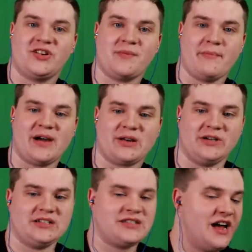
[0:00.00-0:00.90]
to all my
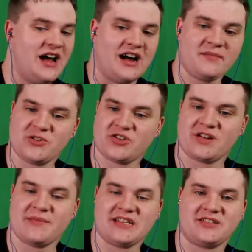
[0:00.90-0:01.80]
Padawans, I'm your
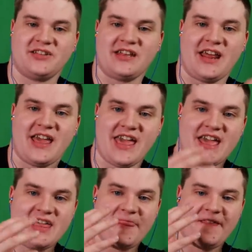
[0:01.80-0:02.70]
Jedi Master today,
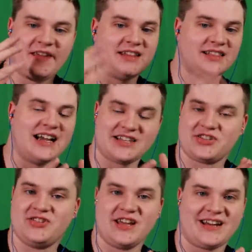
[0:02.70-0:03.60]
and the
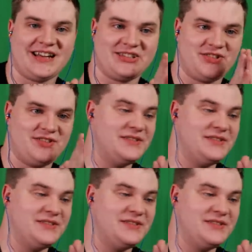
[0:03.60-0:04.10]
Last Jedi